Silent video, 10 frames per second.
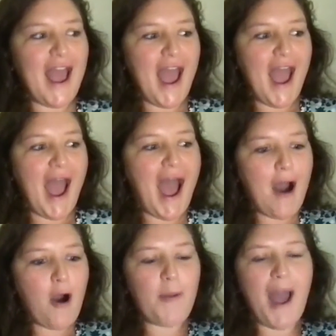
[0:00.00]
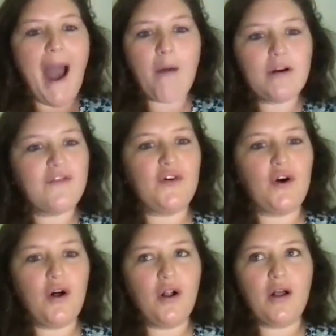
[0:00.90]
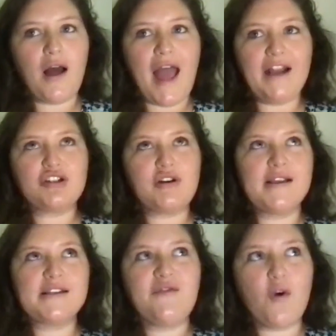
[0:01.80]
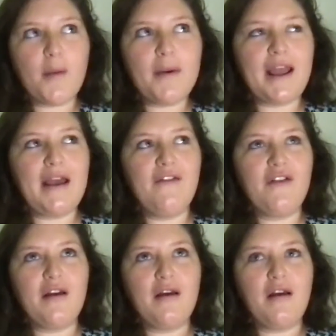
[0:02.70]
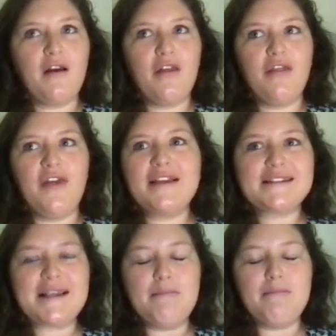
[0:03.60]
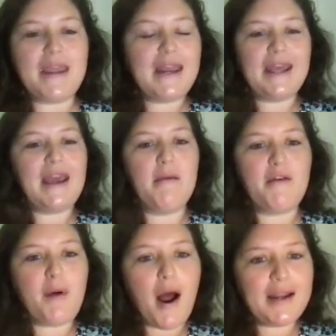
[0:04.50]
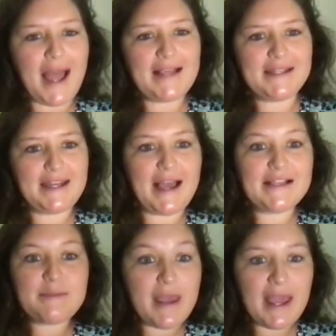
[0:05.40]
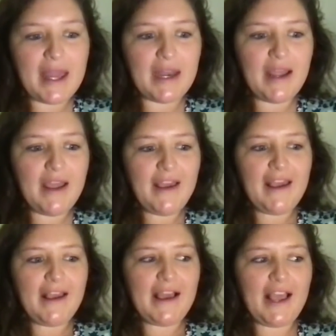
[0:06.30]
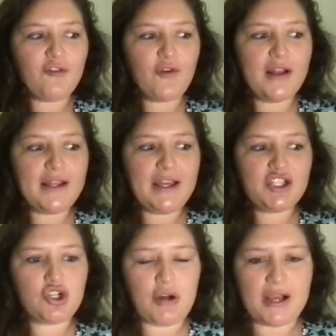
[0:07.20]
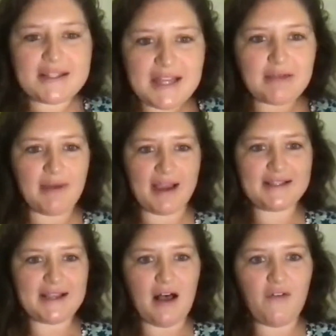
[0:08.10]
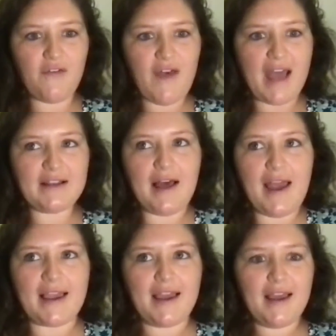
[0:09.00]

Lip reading: how powerful and transformative this medium of podcasting has been in really trusting myself and like